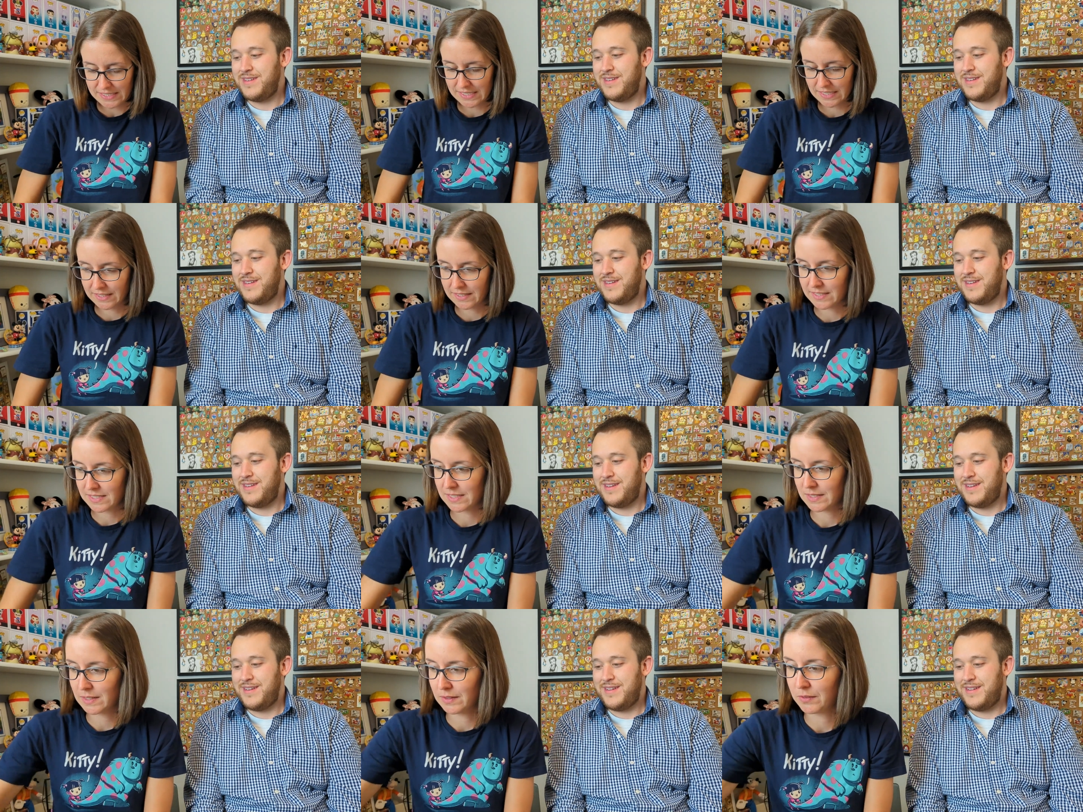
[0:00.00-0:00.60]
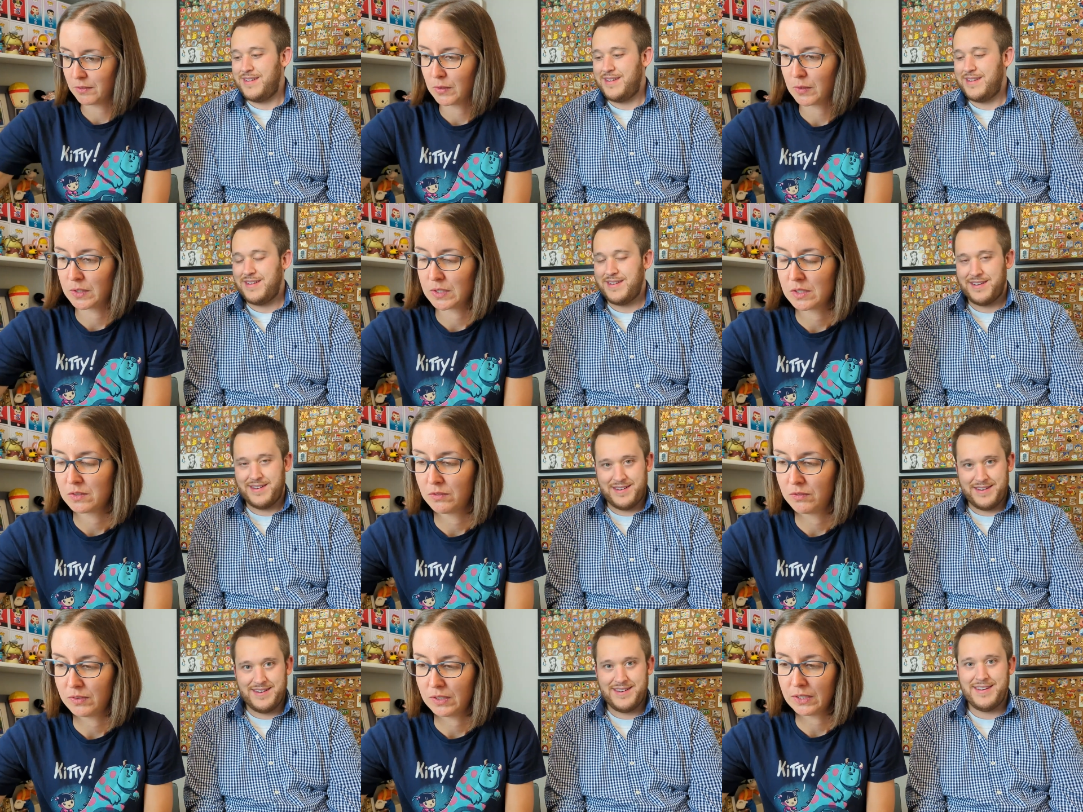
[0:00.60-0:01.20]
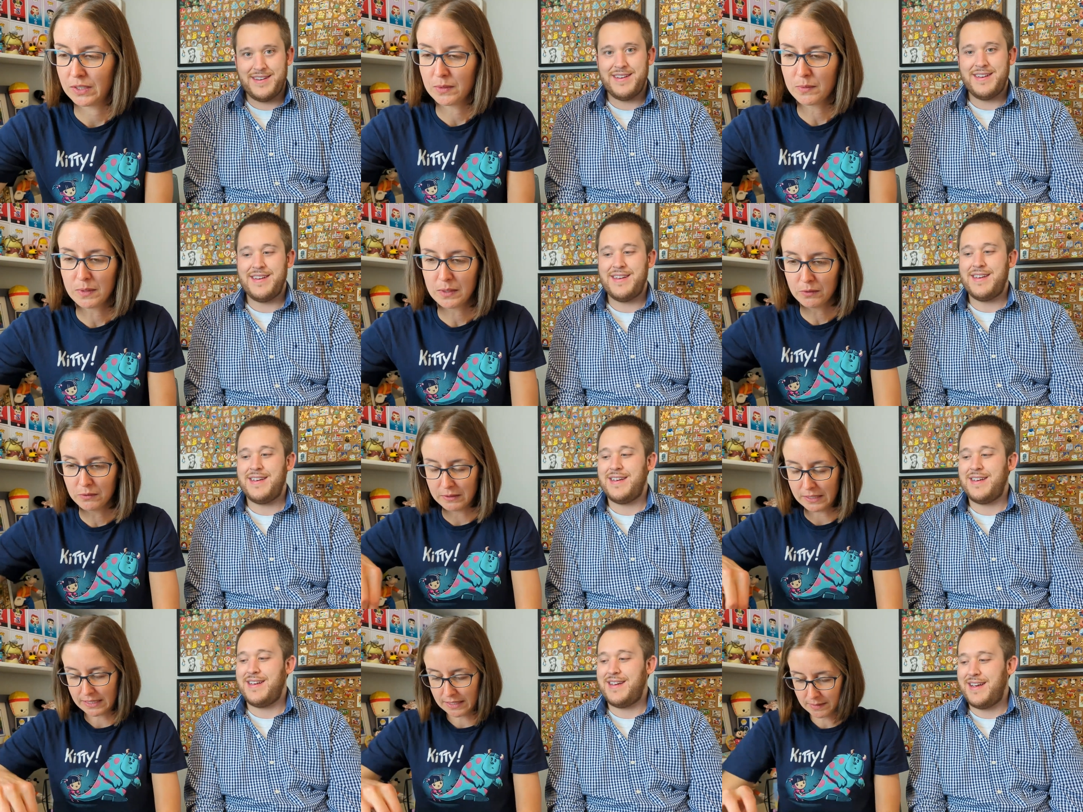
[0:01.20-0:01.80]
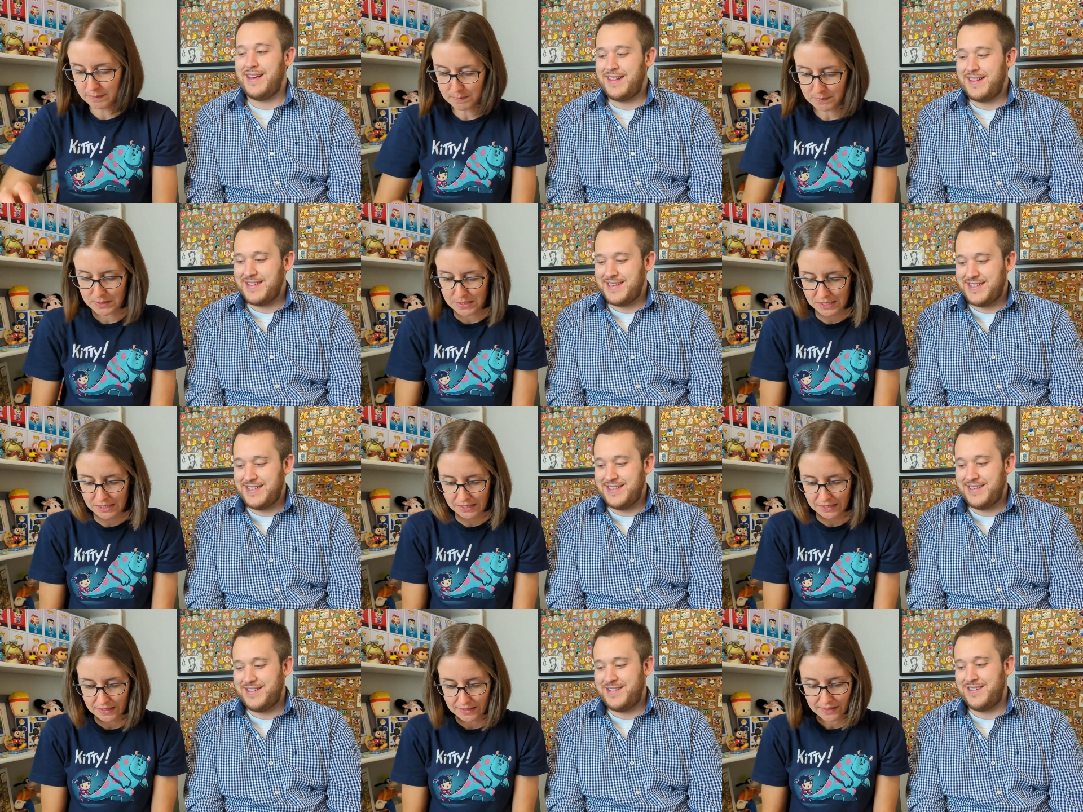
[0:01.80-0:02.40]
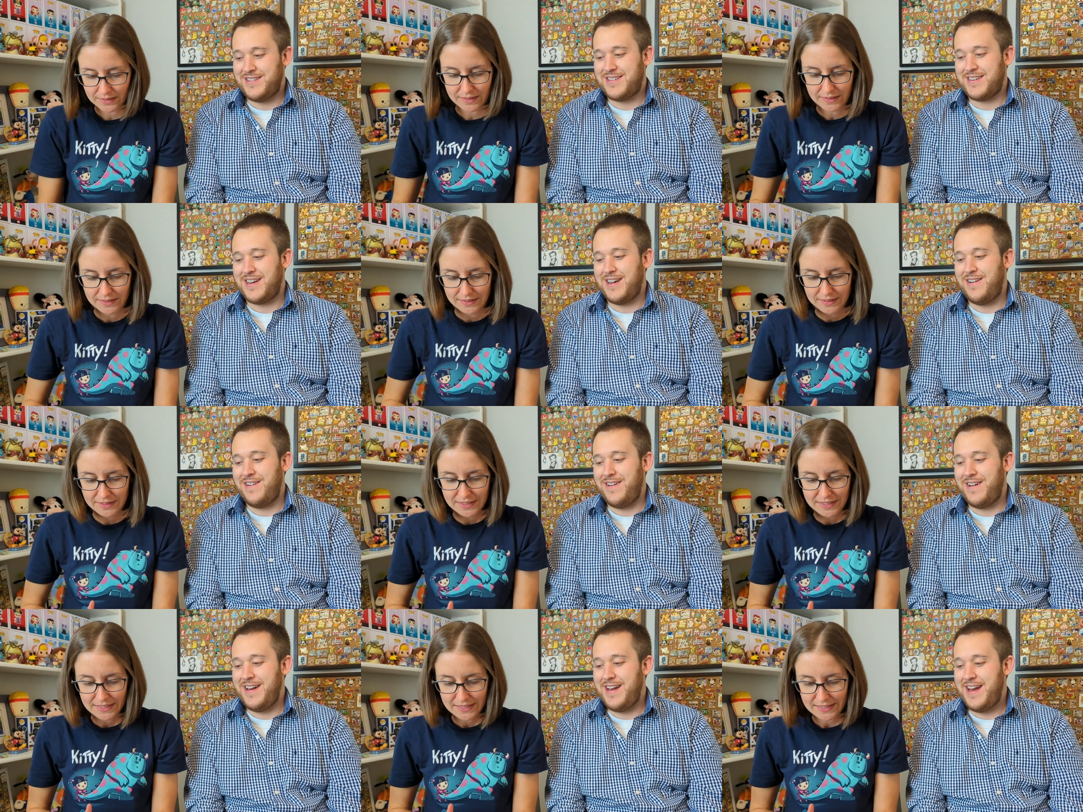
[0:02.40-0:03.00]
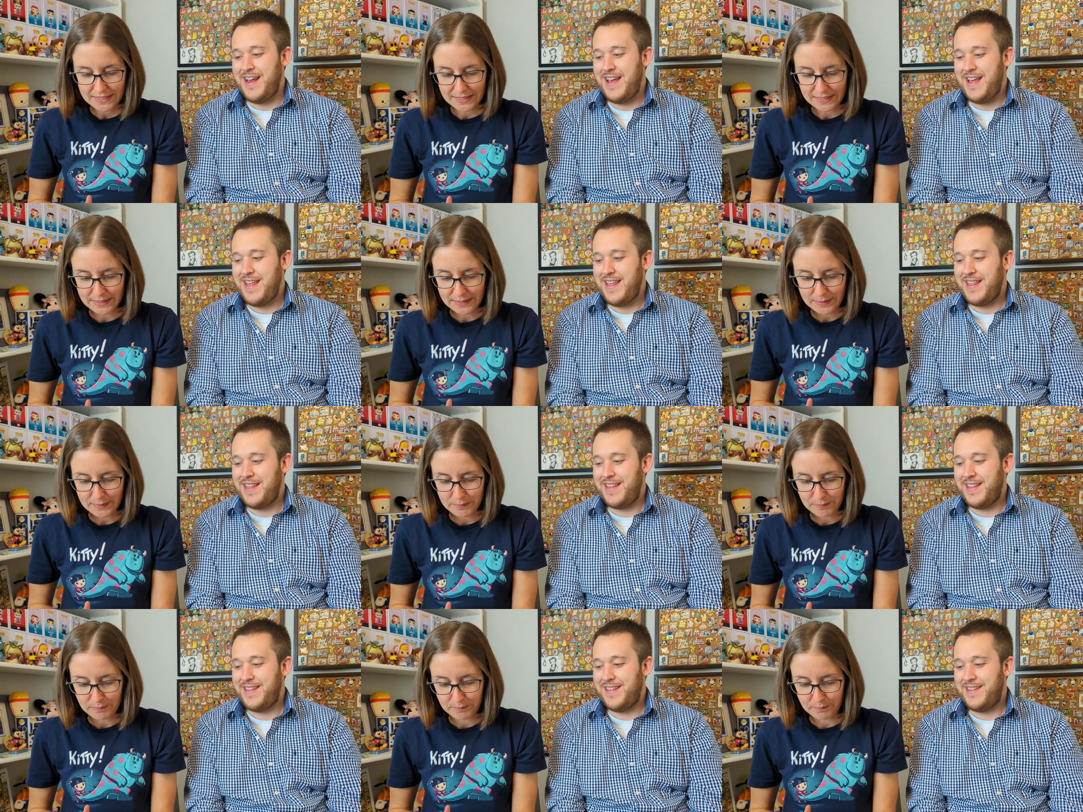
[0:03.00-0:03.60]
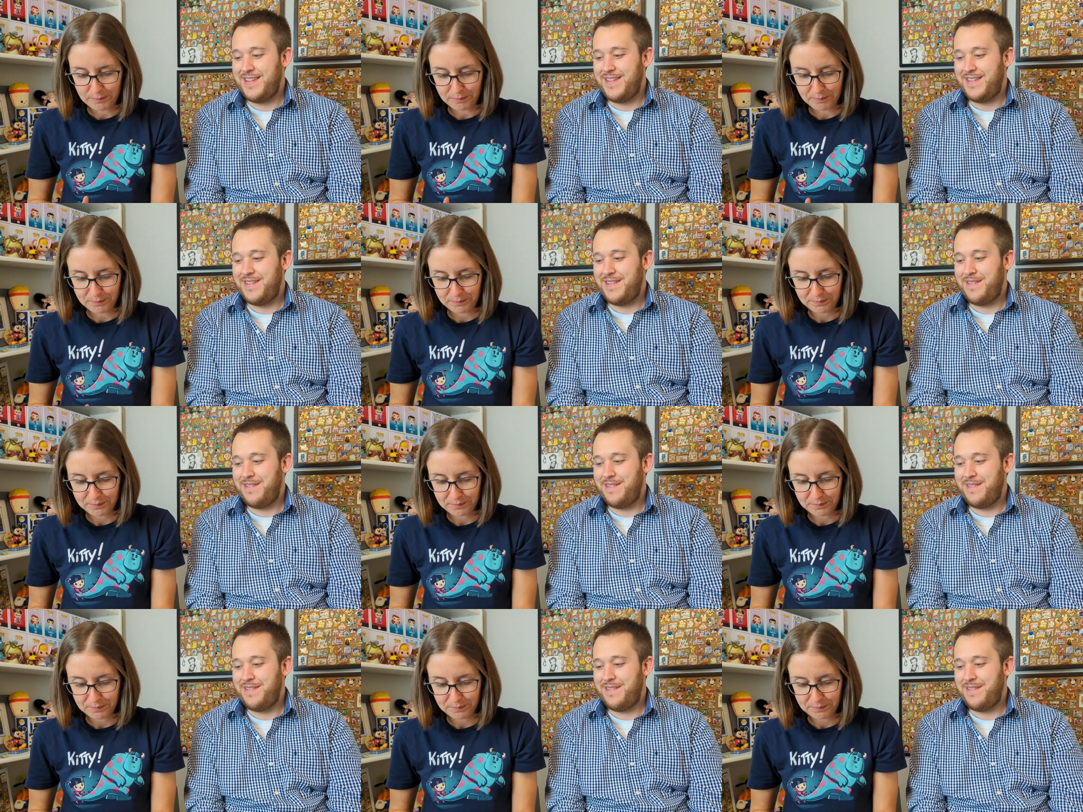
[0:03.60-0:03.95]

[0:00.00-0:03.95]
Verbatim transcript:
Speaker 1: It is, of course, very well wrapped. Get the scissors going. Um,